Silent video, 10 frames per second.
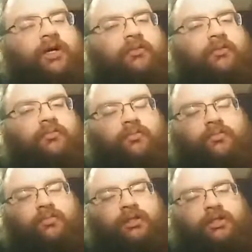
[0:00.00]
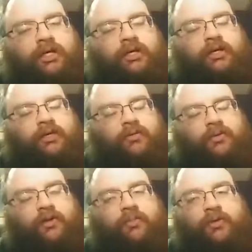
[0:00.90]
I decided I don't
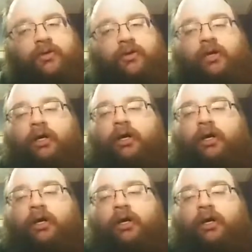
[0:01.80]
want a computer.